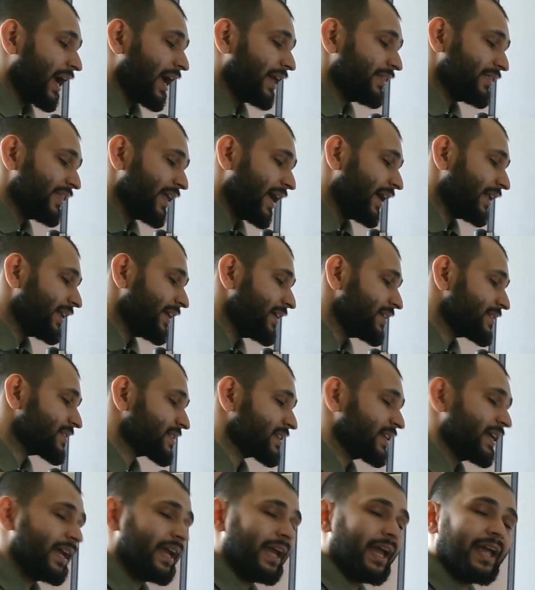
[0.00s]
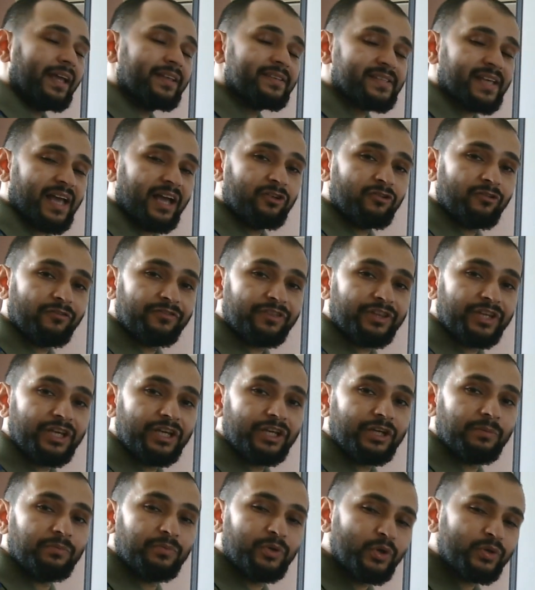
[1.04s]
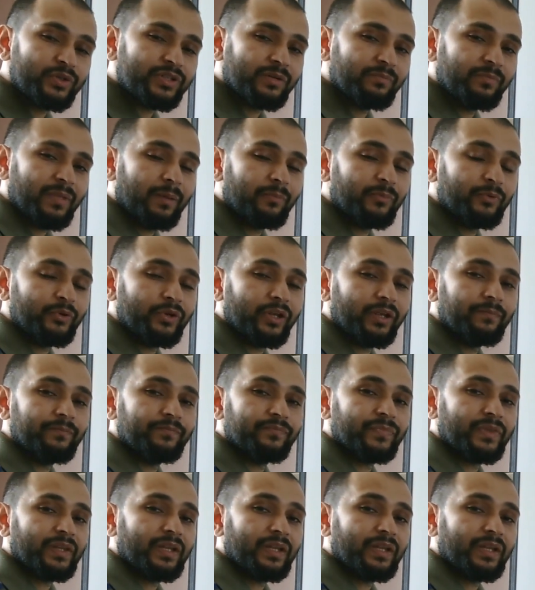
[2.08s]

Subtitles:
and that is inside of the computer memory.